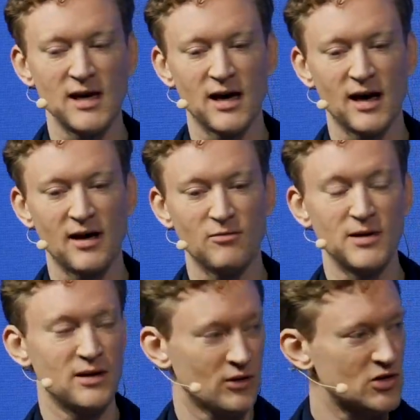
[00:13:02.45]
have been
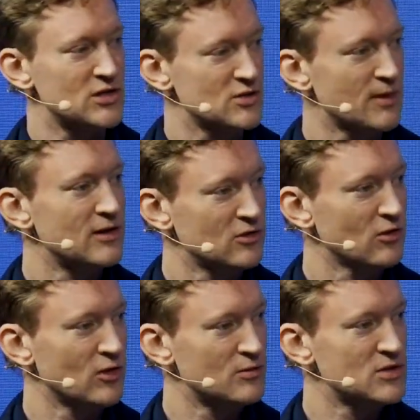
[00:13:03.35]
diligenced by these
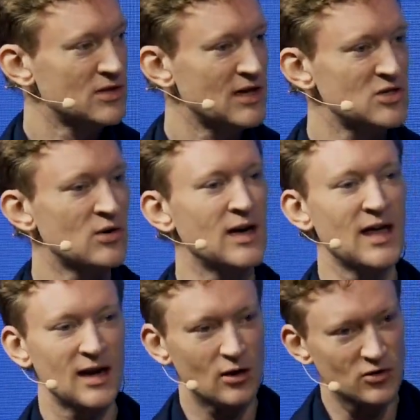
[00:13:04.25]
groups. And so again,
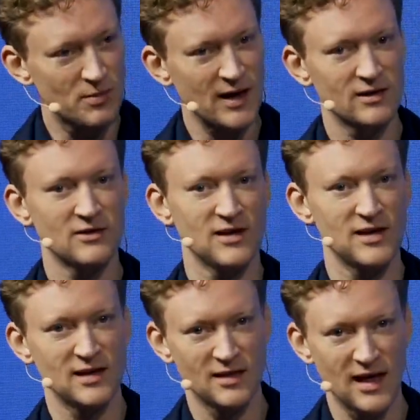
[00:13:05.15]
it goes back to this
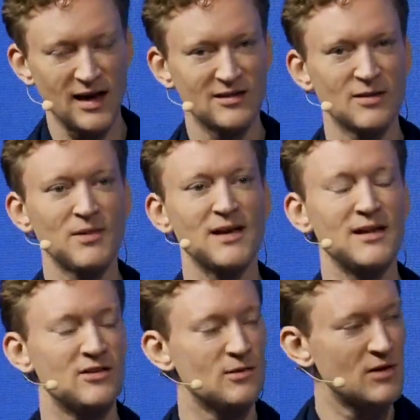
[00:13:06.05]
idea that something
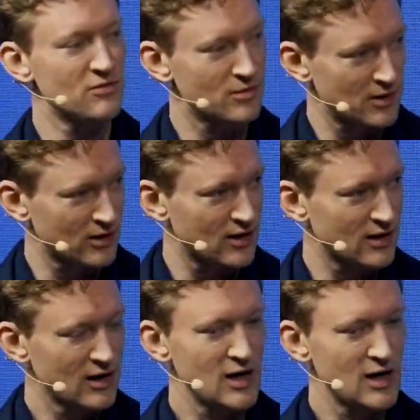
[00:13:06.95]
needs to be familiar.